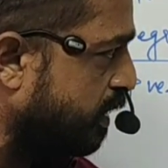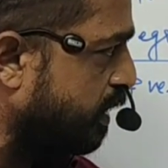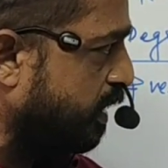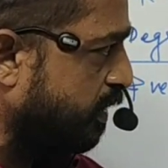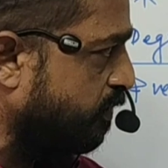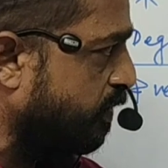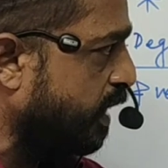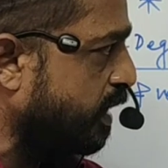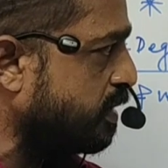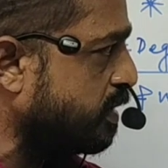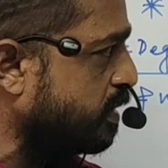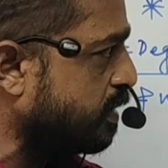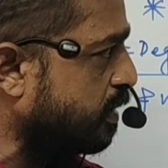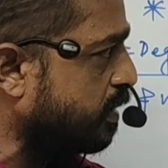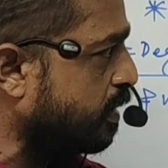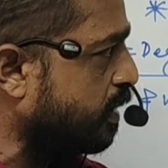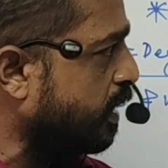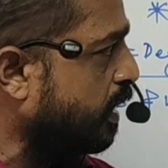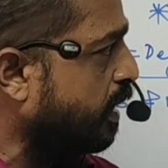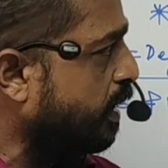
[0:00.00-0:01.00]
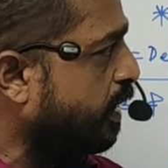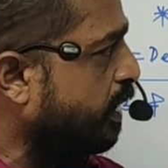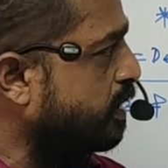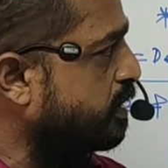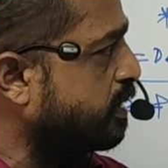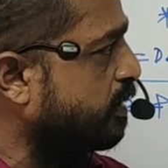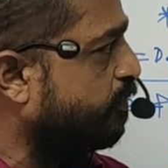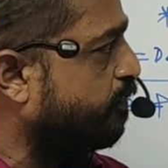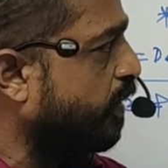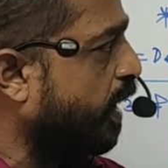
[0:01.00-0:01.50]
divisor
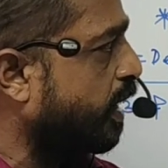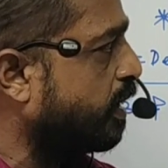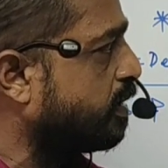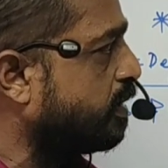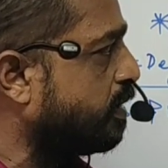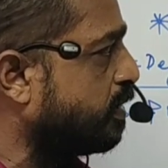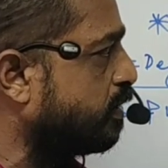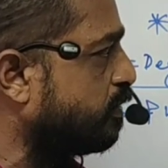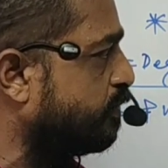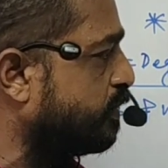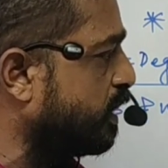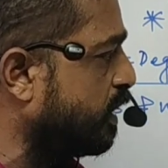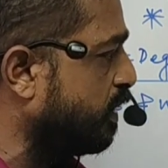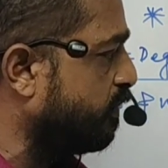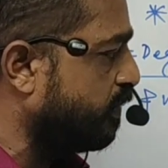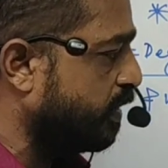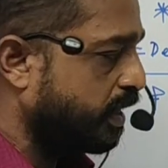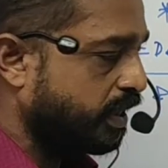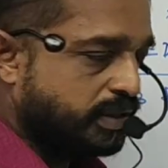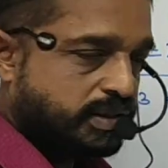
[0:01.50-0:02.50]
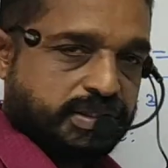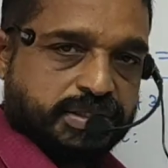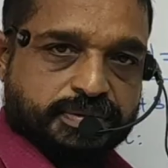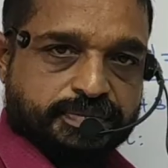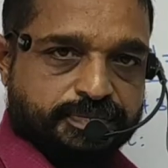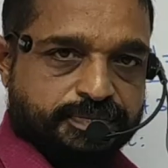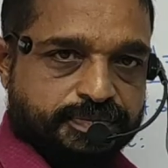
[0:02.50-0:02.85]
is a factor of the dividend.